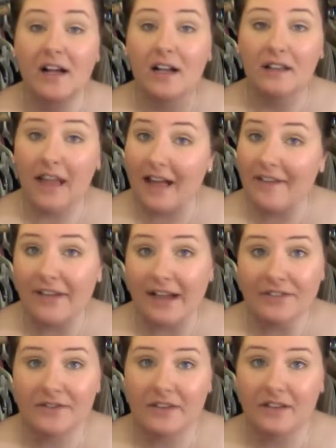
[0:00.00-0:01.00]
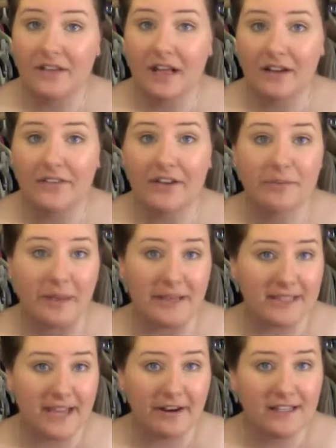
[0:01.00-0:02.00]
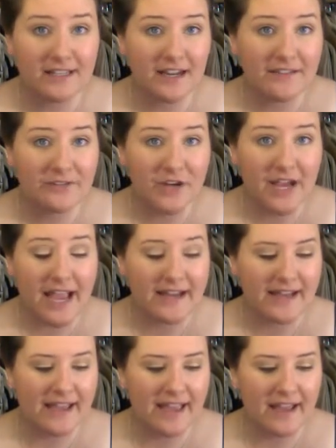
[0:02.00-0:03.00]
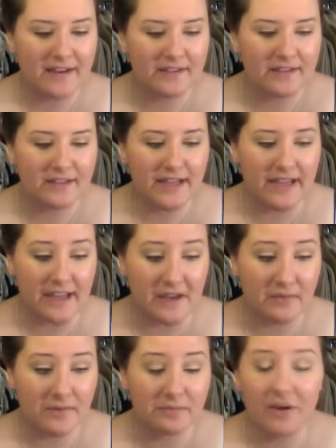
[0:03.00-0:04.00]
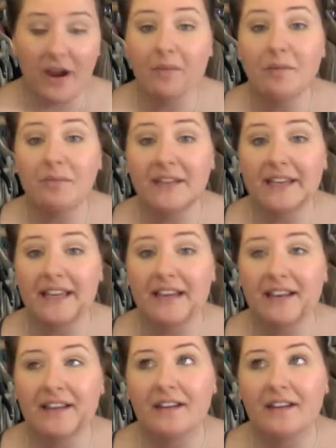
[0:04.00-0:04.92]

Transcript: a lot faster than a lot of other mascaras that I've tried, and it was probably,